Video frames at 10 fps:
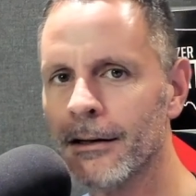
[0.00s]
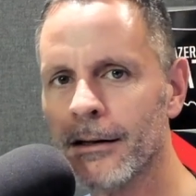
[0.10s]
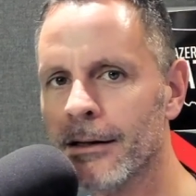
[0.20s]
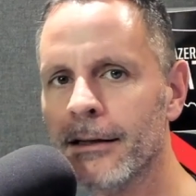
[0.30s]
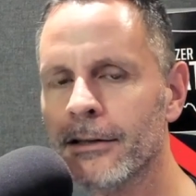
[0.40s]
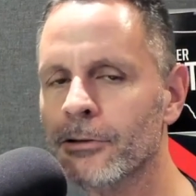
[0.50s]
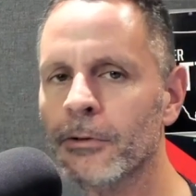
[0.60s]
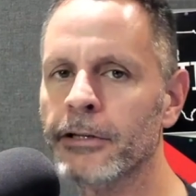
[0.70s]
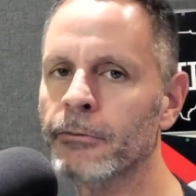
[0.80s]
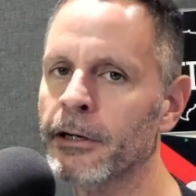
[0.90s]
It's
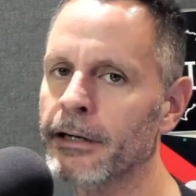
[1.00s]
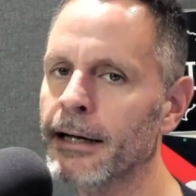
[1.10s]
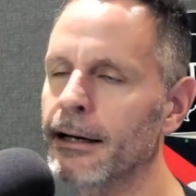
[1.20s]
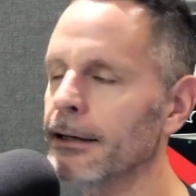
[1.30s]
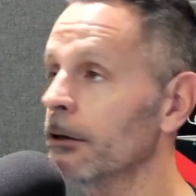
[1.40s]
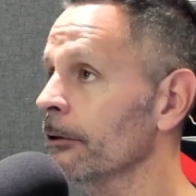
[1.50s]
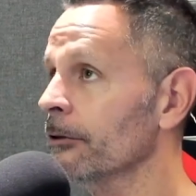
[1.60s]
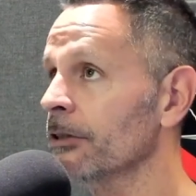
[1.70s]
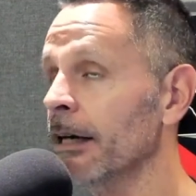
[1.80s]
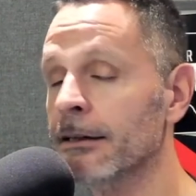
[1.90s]
really weird. I don't
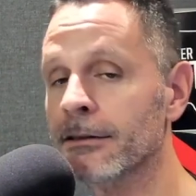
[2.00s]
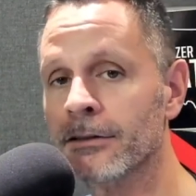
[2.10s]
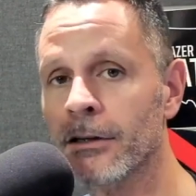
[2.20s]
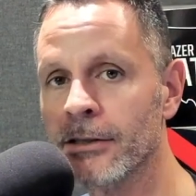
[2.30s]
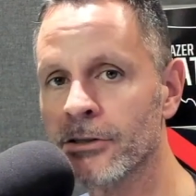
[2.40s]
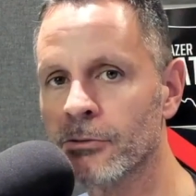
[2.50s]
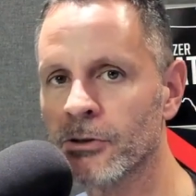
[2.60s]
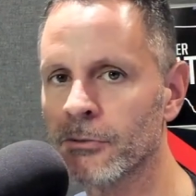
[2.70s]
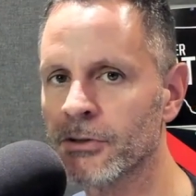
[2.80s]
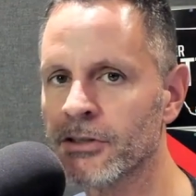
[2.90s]
understand it, so I just
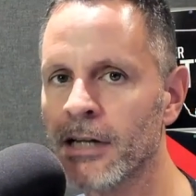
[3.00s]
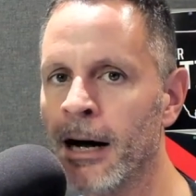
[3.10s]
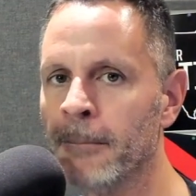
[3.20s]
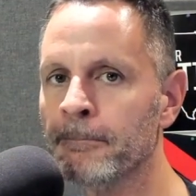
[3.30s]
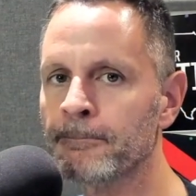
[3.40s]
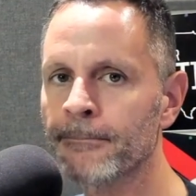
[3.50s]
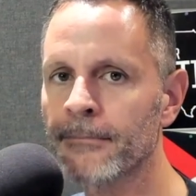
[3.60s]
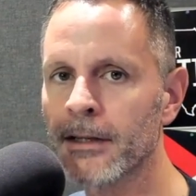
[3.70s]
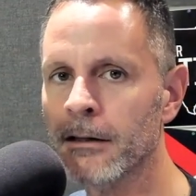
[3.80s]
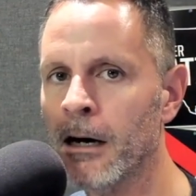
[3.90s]
wish it would stop.
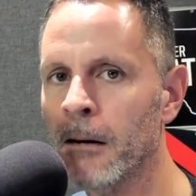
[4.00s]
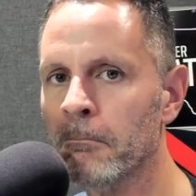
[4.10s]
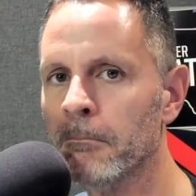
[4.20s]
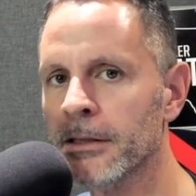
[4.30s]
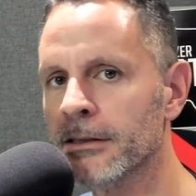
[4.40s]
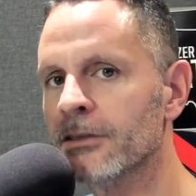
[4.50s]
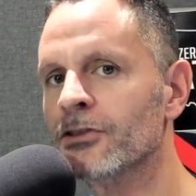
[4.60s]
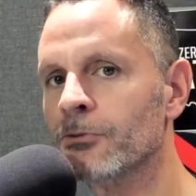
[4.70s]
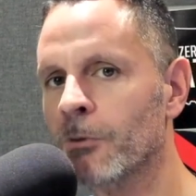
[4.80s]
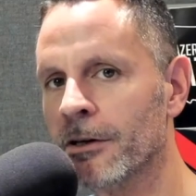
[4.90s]
But this
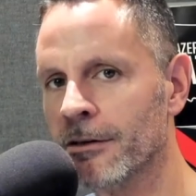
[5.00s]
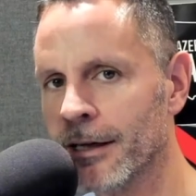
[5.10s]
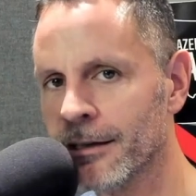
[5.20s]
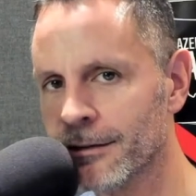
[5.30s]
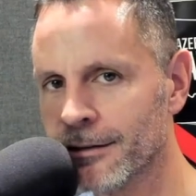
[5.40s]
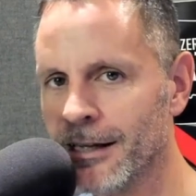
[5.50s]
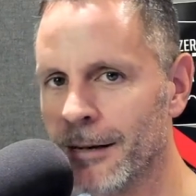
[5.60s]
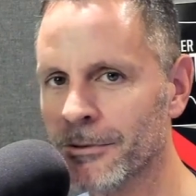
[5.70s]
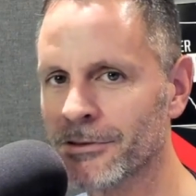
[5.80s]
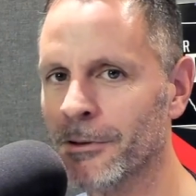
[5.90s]
is one of the latest
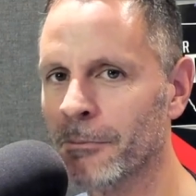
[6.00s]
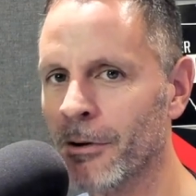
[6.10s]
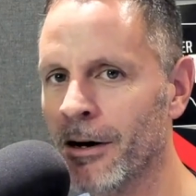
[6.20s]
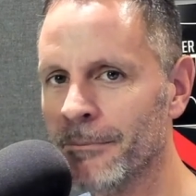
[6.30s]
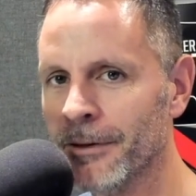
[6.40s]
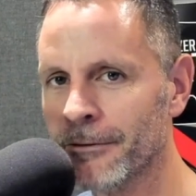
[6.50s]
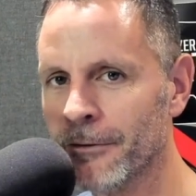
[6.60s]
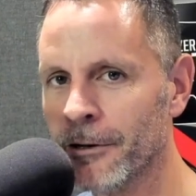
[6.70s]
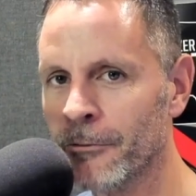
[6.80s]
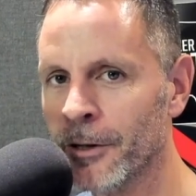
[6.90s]
examples of LeBron being
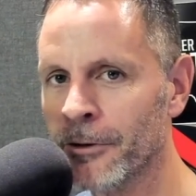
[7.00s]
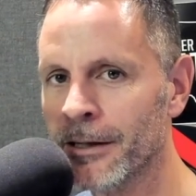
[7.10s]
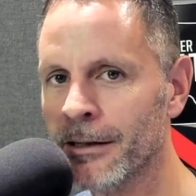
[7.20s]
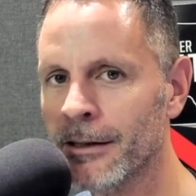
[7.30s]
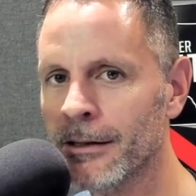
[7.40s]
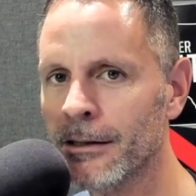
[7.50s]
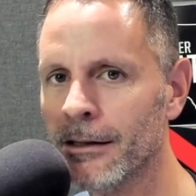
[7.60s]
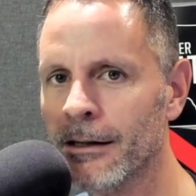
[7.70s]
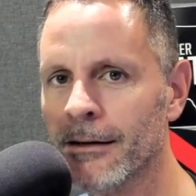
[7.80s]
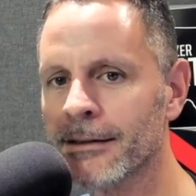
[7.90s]
very weird.
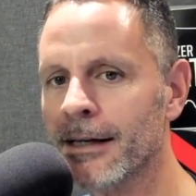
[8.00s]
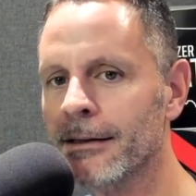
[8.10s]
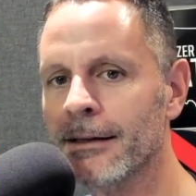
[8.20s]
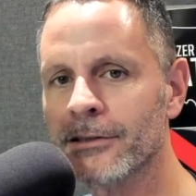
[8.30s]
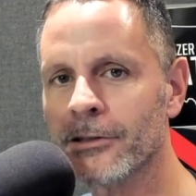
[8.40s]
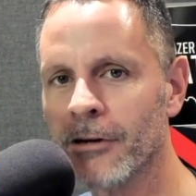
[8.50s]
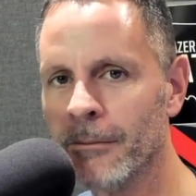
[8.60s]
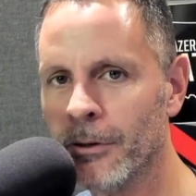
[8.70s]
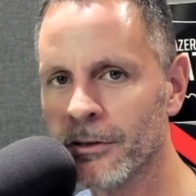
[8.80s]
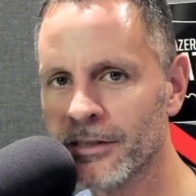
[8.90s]
Like that
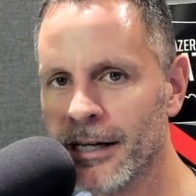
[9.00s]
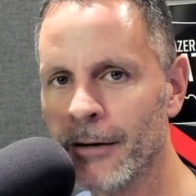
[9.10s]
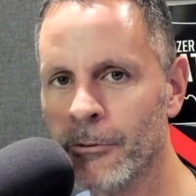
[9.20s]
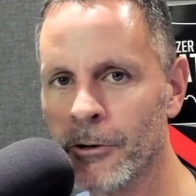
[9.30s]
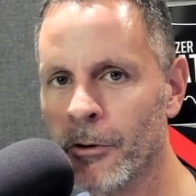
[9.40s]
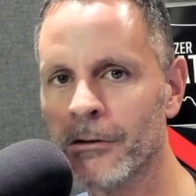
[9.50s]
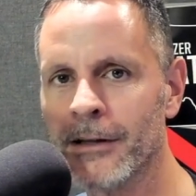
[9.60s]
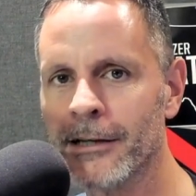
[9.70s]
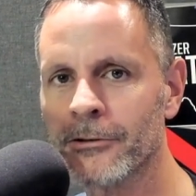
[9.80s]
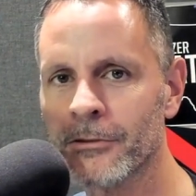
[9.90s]
Instagram post he had where he wrote a
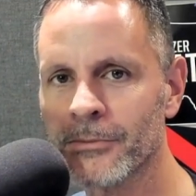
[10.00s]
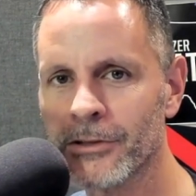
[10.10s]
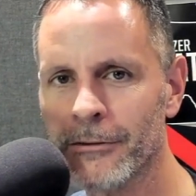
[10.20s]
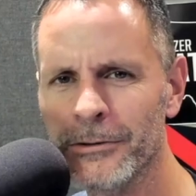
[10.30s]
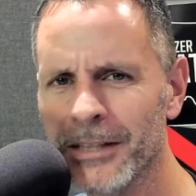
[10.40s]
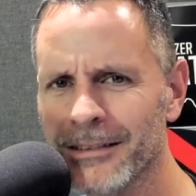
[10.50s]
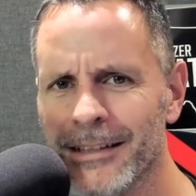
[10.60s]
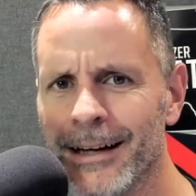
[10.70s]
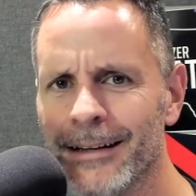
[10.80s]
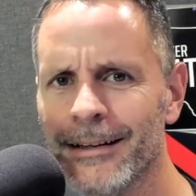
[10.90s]
letter to himself. Who does
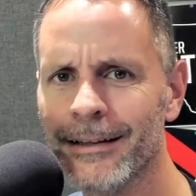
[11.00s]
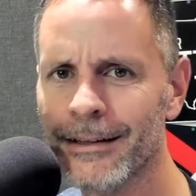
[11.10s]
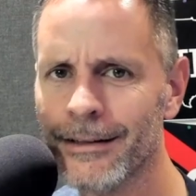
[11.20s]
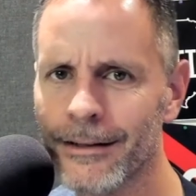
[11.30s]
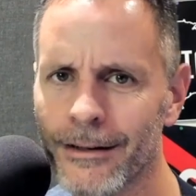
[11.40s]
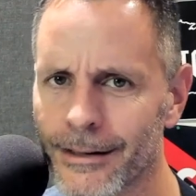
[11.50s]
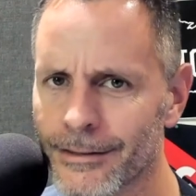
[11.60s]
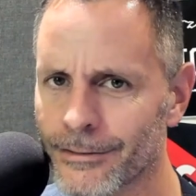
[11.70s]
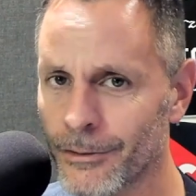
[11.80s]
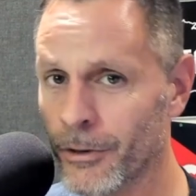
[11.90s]
that? I
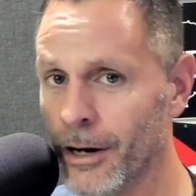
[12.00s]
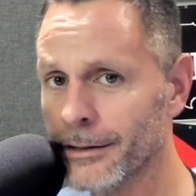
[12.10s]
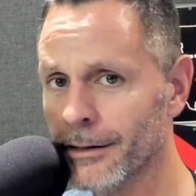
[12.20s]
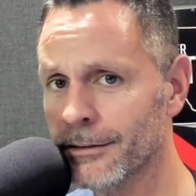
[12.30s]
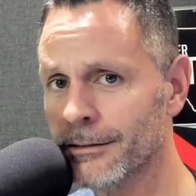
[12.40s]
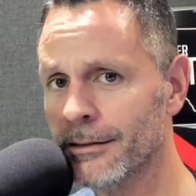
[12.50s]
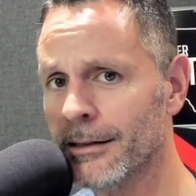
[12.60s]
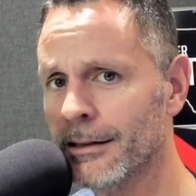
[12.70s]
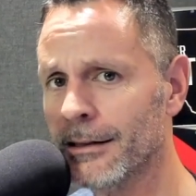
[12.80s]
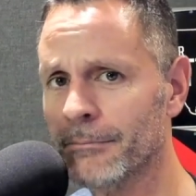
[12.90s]
guess LeBron does,
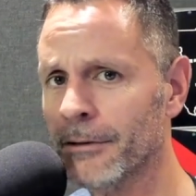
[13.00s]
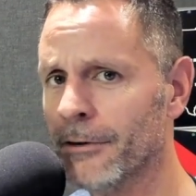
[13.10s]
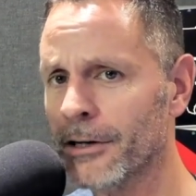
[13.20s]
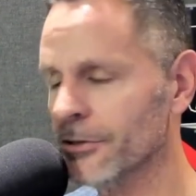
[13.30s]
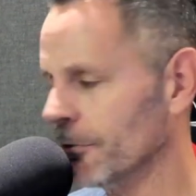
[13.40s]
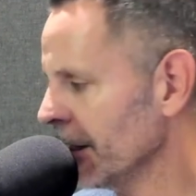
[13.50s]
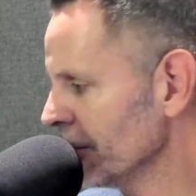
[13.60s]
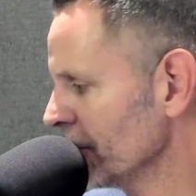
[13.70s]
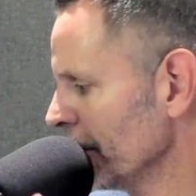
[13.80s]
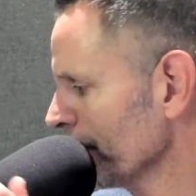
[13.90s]
but very
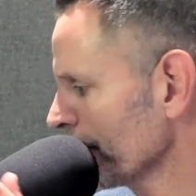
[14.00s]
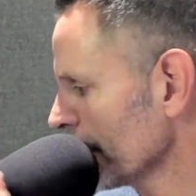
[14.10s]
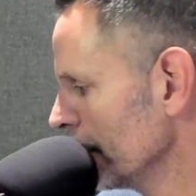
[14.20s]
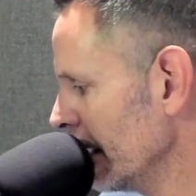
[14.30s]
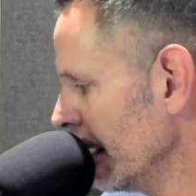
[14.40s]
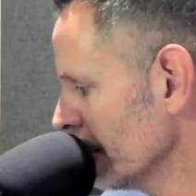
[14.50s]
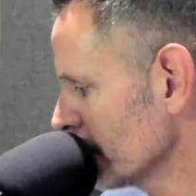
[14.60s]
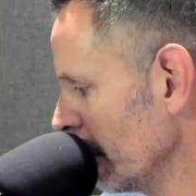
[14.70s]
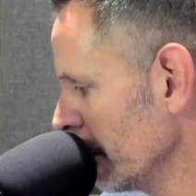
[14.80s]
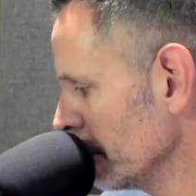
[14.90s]
strange.
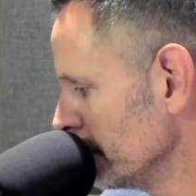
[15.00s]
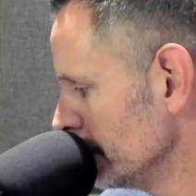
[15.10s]
Elsewhere,